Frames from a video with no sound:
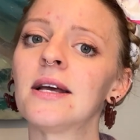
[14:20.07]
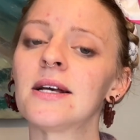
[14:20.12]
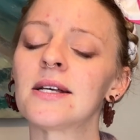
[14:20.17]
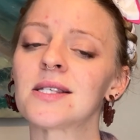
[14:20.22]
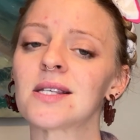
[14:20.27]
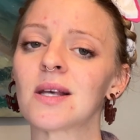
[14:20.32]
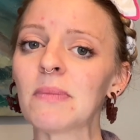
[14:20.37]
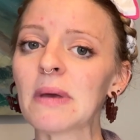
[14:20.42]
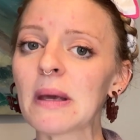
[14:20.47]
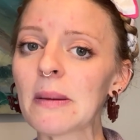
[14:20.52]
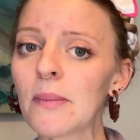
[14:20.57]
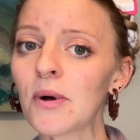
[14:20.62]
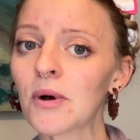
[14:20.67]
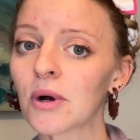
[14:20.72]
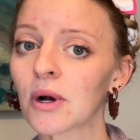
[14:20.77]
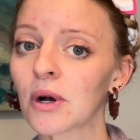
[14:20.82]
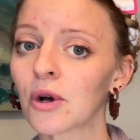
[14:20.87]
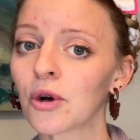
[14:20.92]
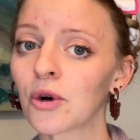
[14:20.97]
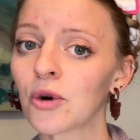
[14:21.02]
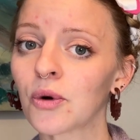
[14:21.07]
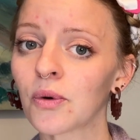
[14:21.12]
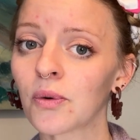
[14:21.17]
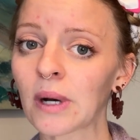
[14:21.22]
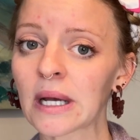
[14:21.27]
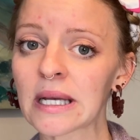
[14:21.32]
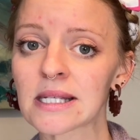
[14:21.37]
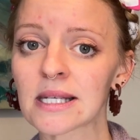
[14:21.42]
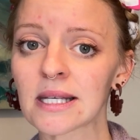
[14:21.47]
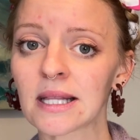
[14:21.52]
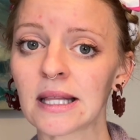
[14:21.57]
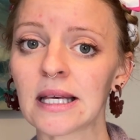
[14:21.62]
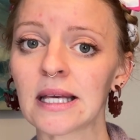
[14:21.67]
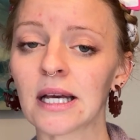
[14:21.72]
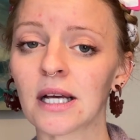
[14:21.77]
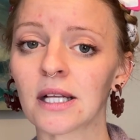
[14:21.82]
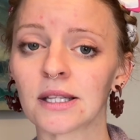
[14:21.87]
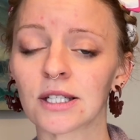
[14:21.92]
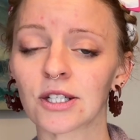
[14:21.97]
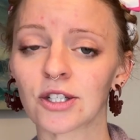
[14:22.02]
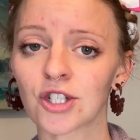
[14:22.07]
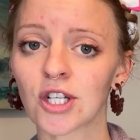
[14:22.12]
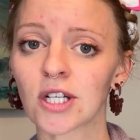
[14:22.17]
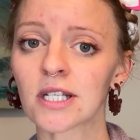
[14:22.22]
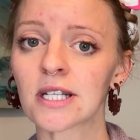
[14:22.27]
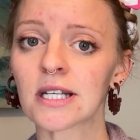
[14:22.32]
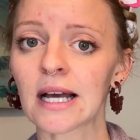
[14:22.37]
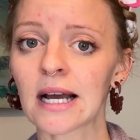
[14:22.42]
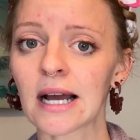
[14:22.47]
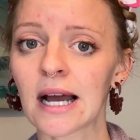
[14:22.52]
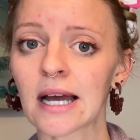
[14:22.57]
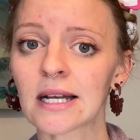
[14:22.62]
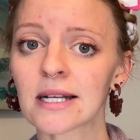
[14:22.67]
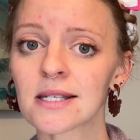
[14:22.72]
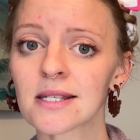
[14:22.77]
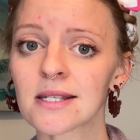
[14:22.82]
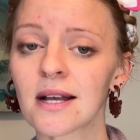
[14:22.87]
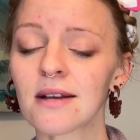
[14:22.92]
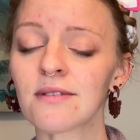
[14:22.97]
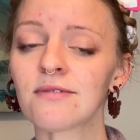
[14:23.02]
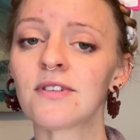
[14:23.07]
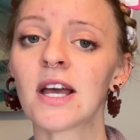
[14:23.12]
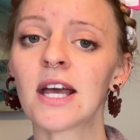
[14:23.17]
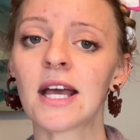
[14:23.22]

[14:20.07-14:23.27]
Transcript: Some people are crazily allergic to that kind of stuff,